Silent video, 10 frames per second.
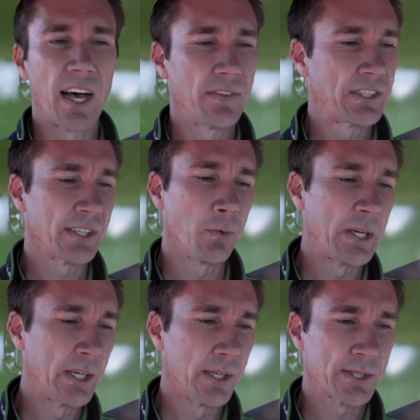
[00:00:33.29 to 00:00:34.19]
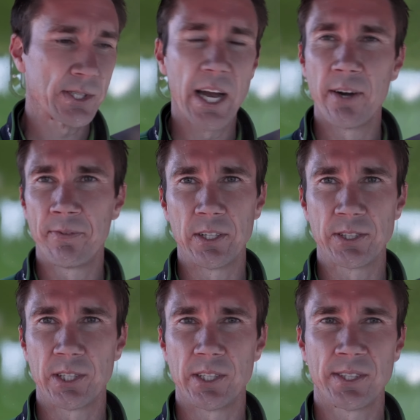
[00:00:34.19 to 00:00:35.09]
Obviously, wheels, air
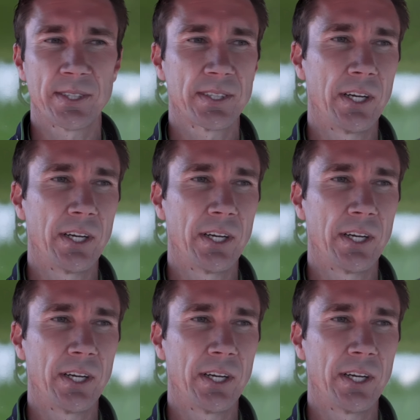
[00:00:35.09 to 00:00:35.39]
filters.